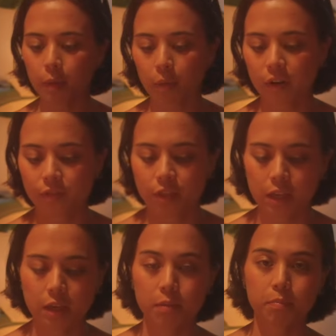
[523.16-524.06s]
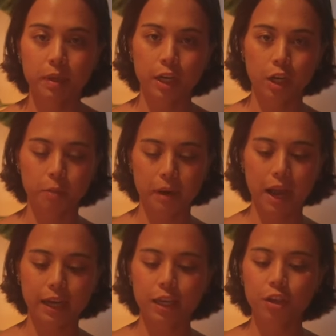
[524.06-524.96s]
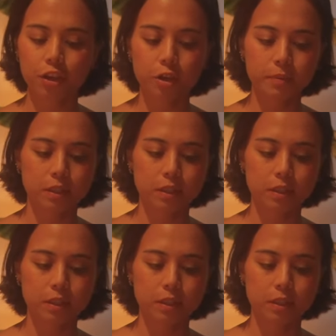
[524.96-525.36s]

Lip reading: one of the bigger packing cubes.